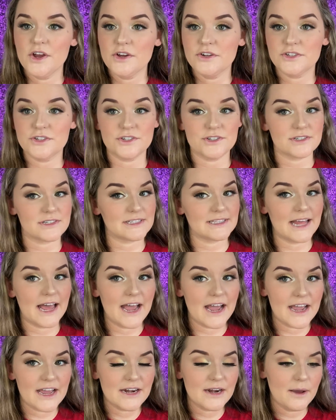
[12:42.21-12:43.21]
to just
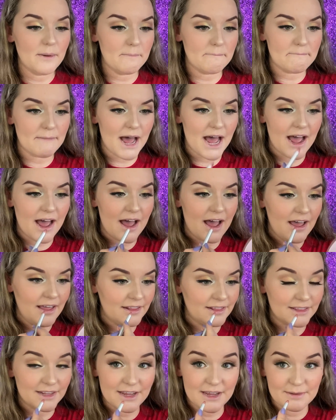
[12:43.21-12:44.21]
line my
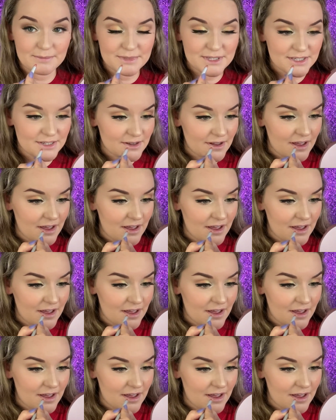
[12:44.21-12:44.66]
lips.